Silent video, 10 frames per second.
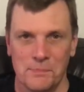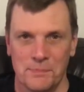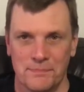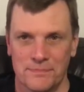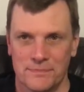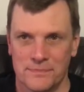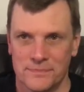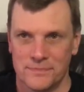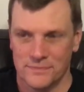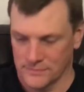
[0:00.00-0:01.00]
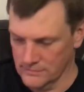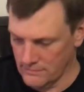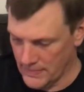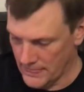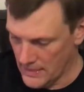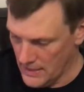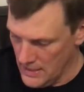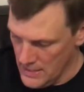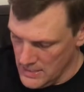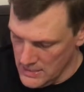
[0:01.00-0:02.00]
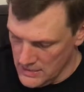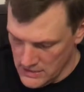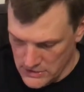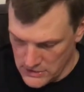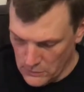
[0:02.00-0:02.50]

And you can hold the other ones up and just show them what you got.